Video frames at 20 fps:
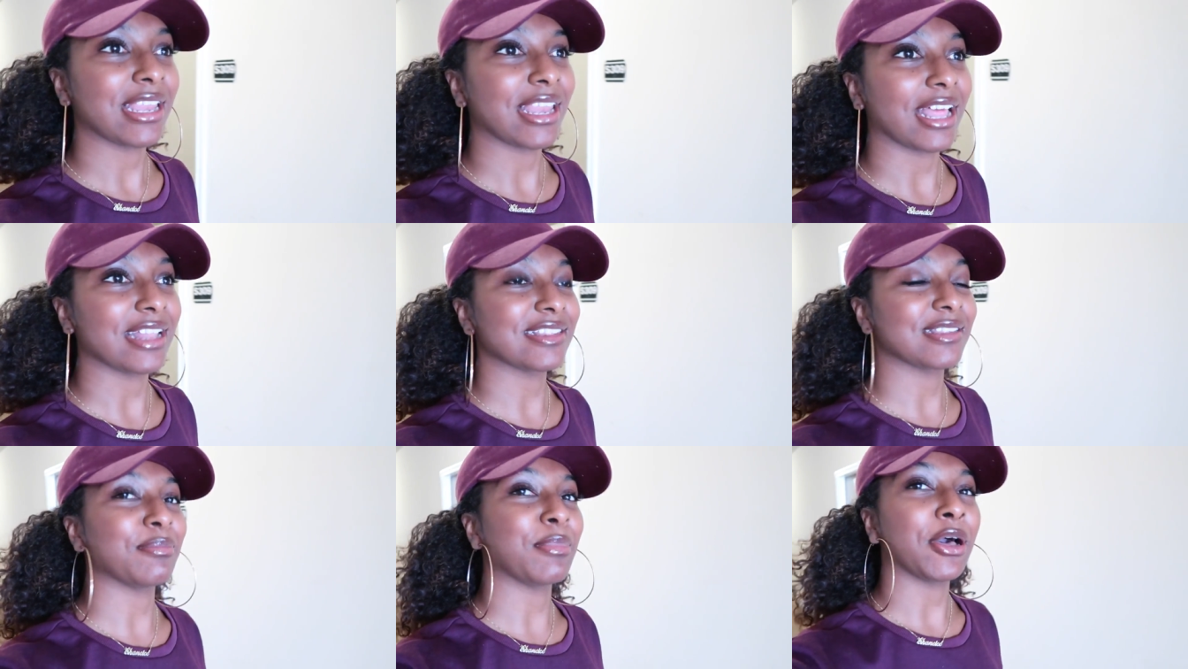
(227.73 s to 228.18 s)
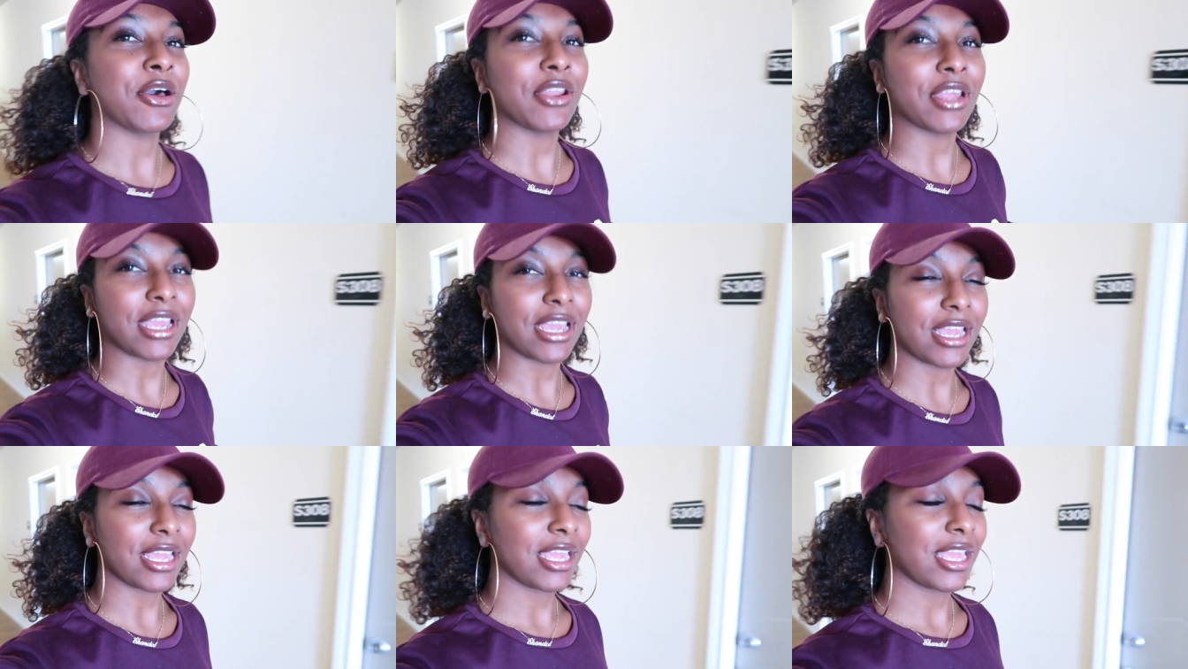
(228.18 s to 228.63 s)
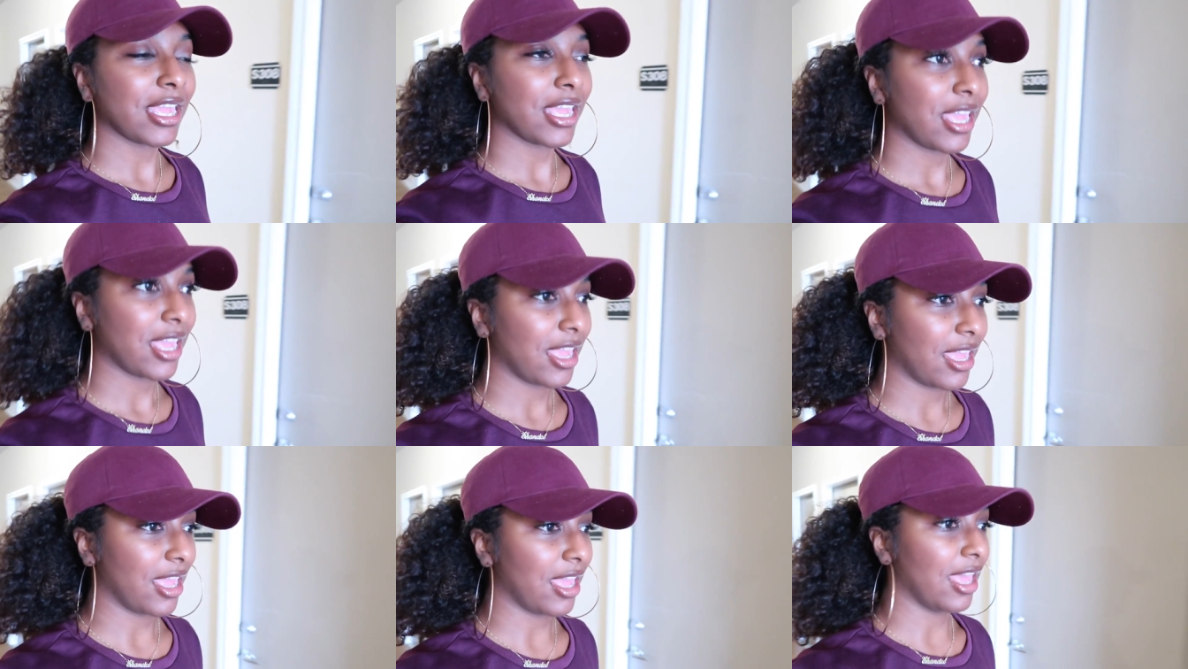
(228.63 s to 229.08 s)
That's about it.
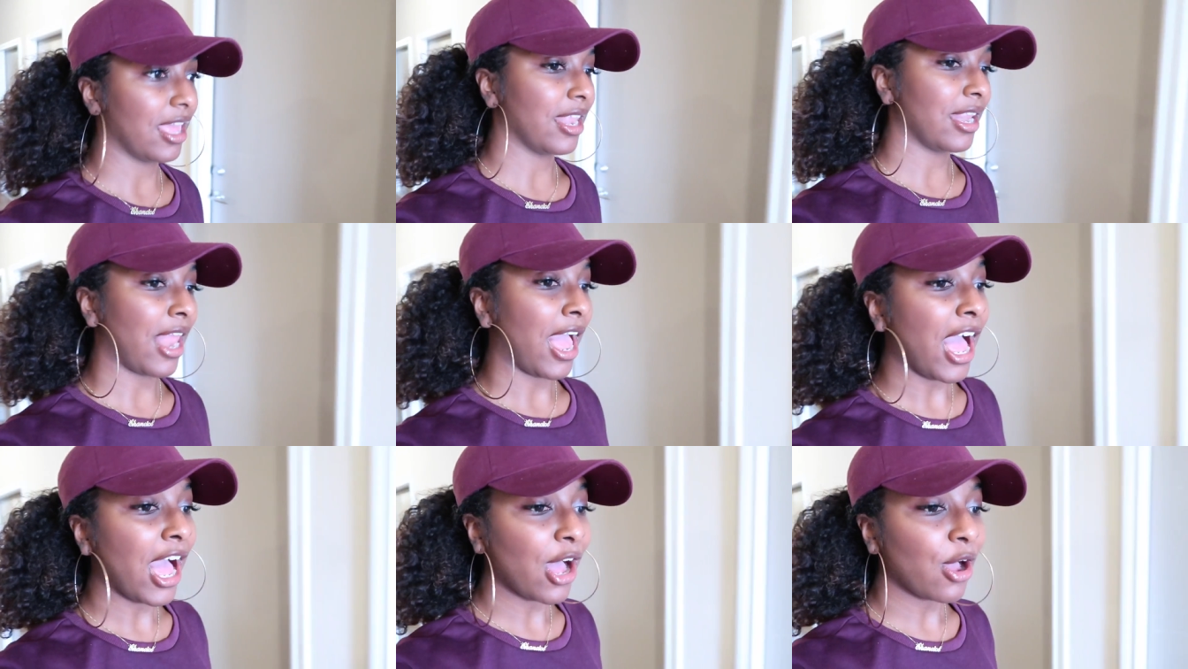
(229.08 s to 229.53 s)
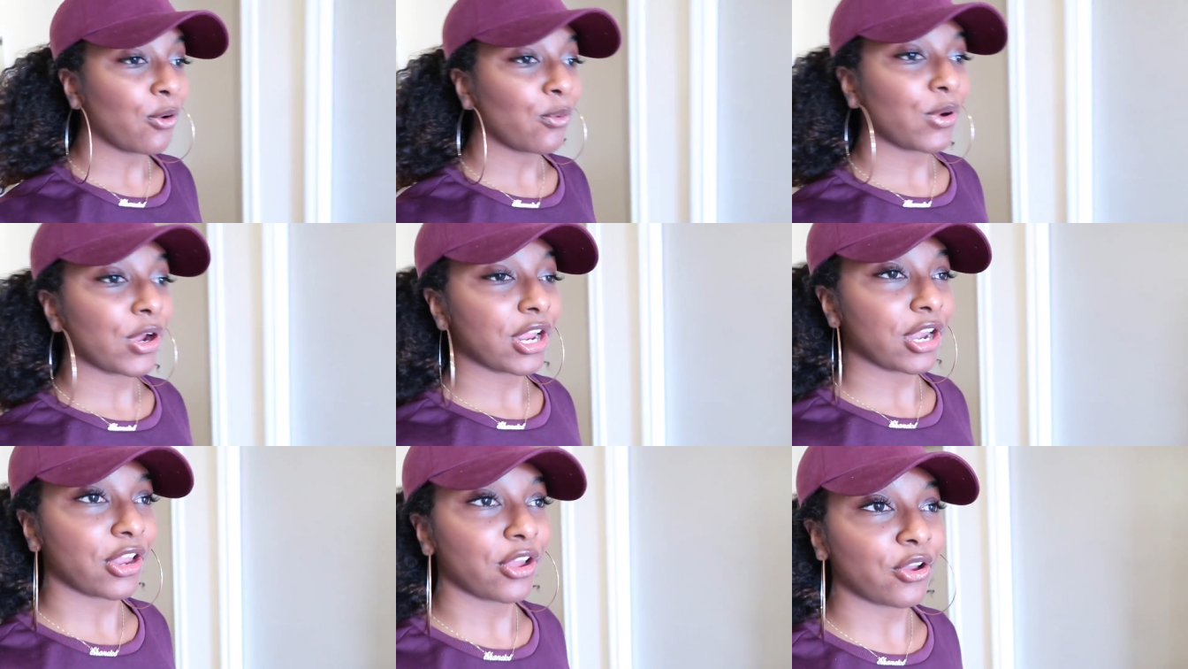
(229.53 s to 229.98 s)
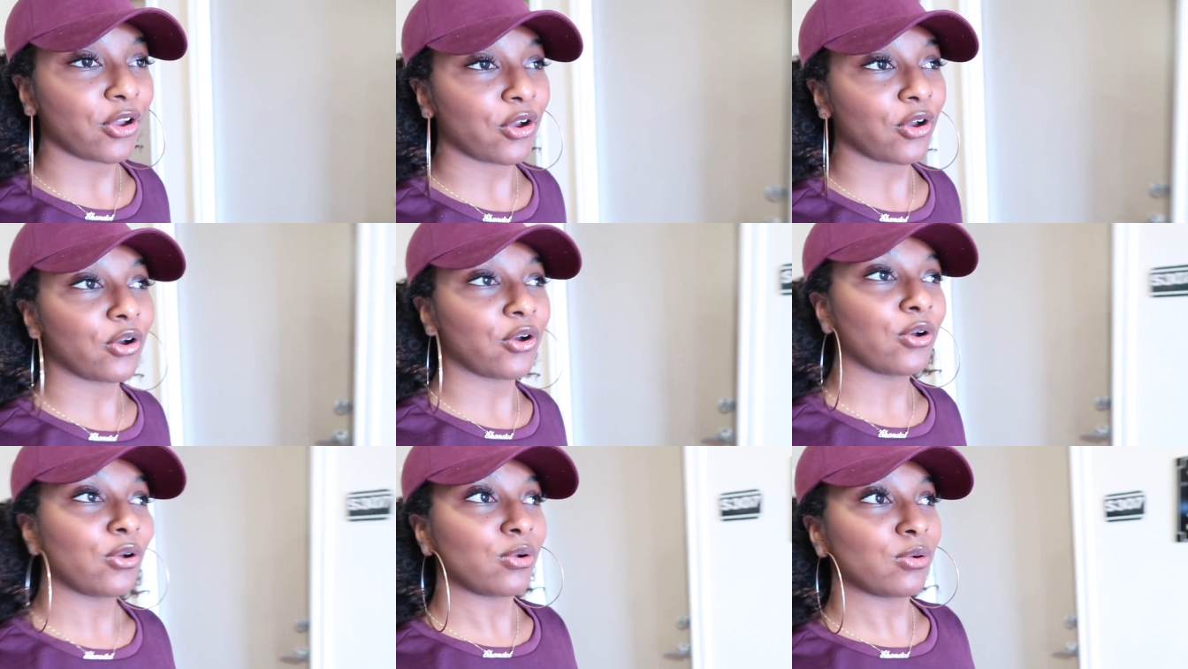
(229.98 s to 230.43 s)
And now we're gonna
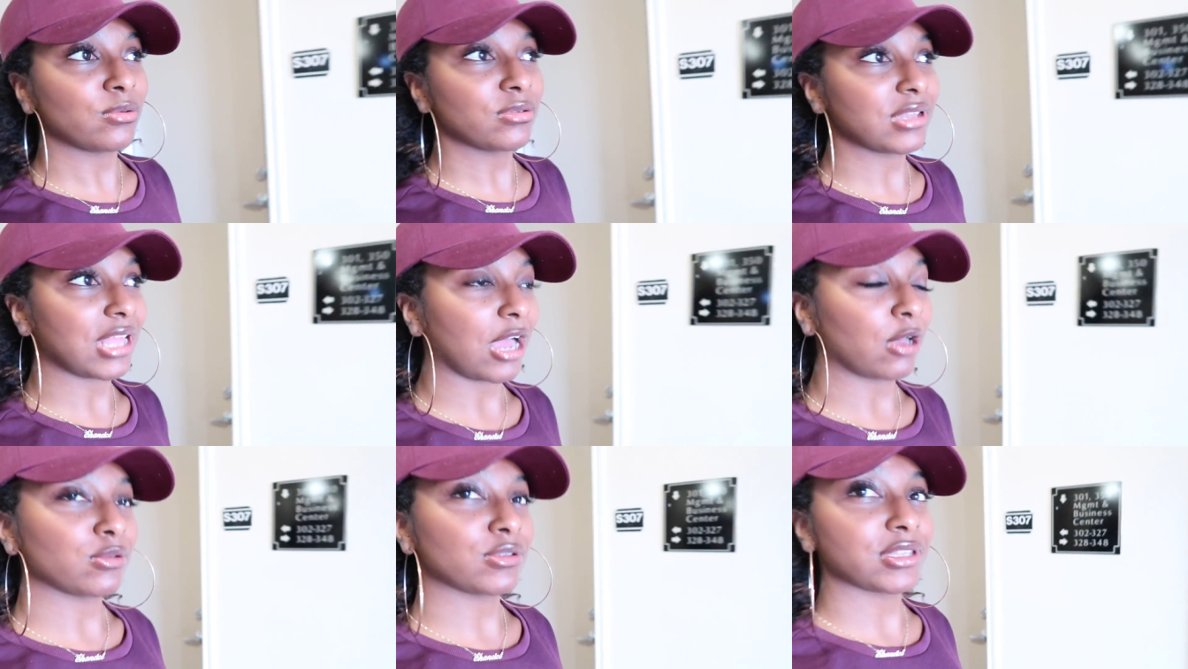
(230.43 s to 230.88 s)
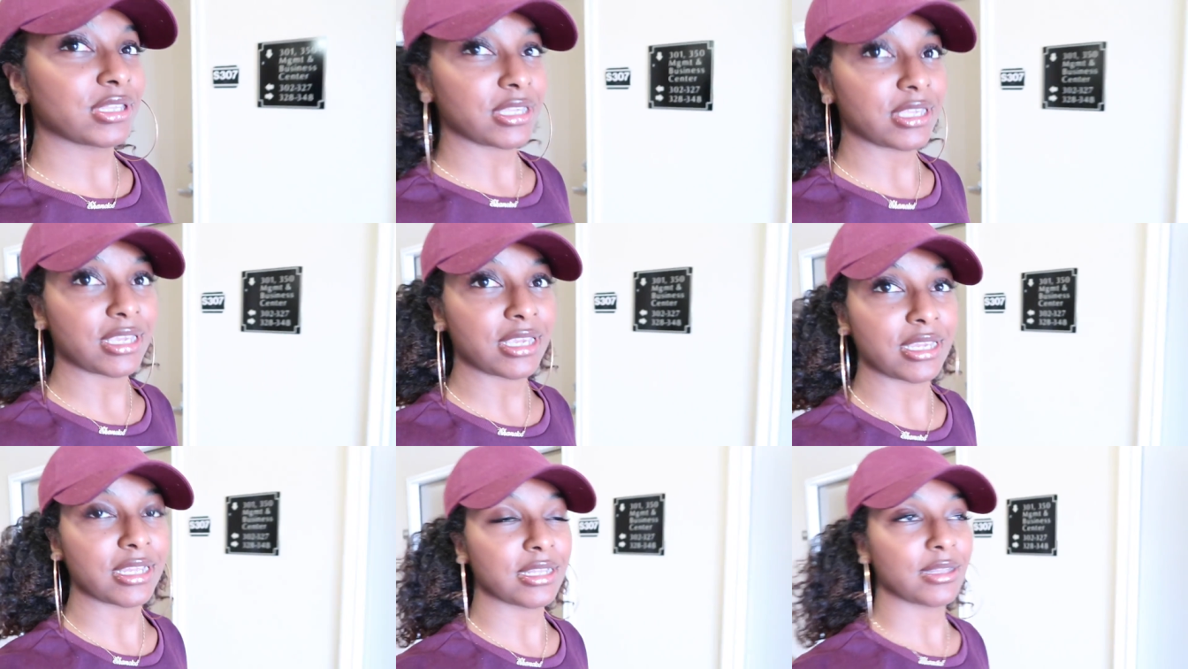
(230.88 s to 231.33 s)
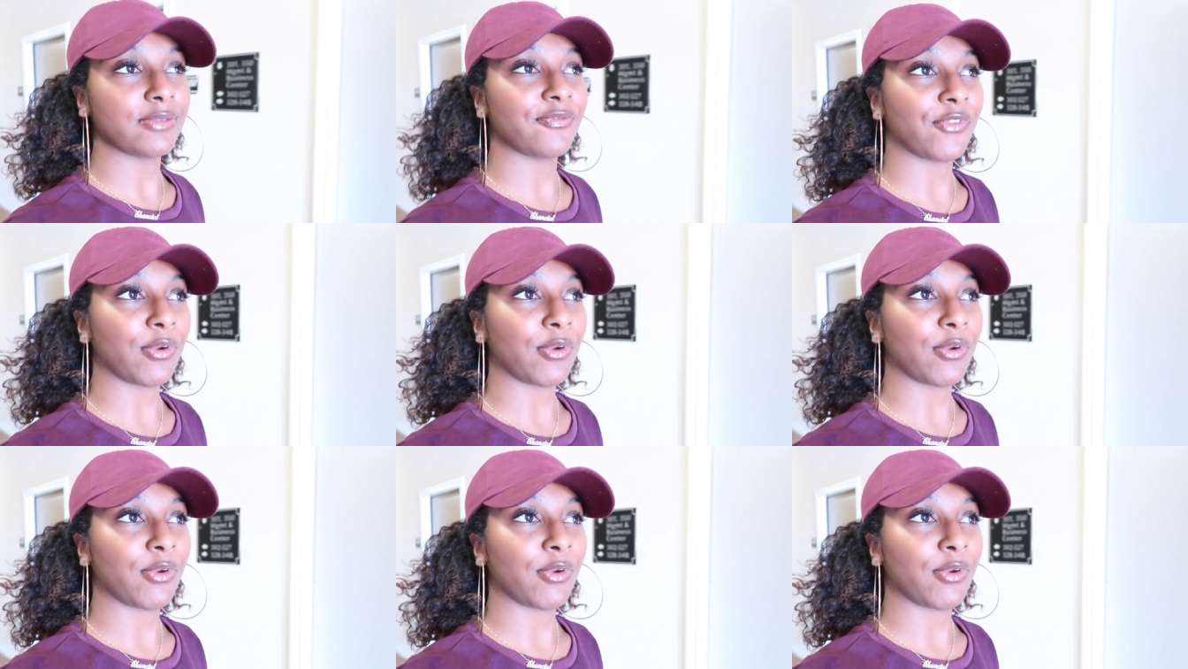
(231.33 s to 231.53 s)
go out to eat